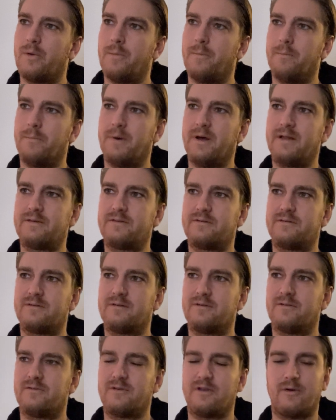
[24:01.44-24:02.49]
But
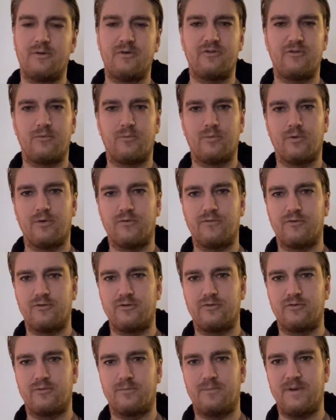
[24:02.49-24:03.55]
there is a role for you
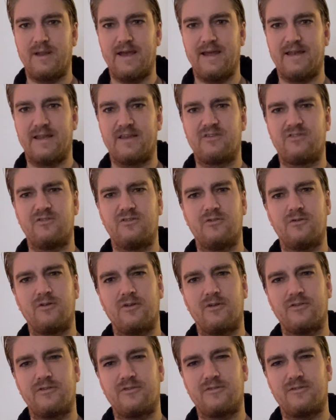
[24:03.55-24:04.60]
to play, and it's
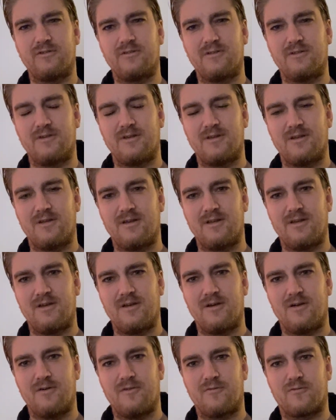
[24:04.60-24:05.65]
not
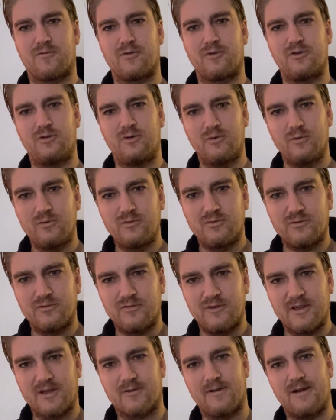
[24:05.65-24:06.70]
for you to
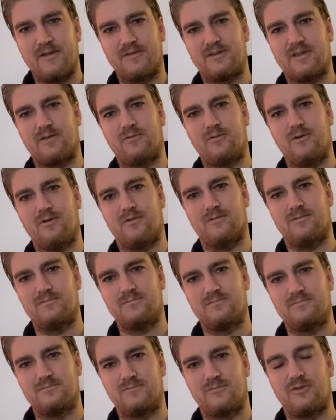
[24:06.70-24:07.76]
figure out that role.
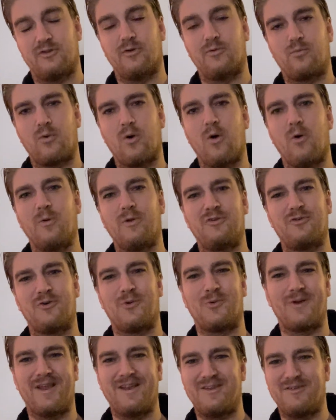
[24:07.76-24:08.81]
The role is
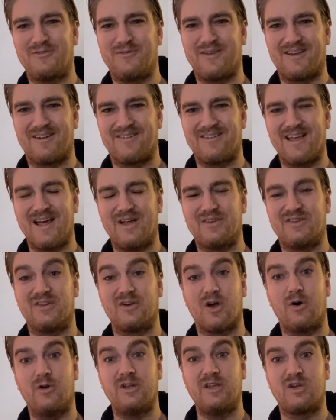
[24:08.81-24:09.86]
already figured out. The
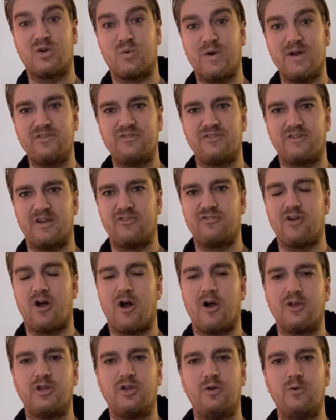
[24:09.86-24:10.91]
only question is,
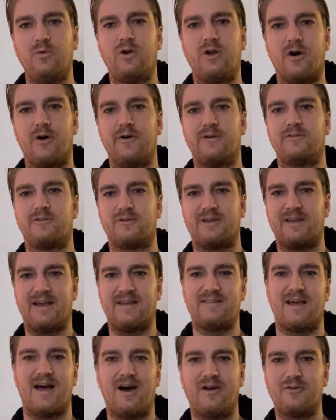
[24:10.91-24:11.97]
are you going to
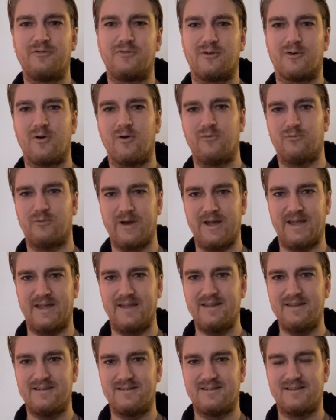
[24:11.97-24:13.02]
get out of your own way,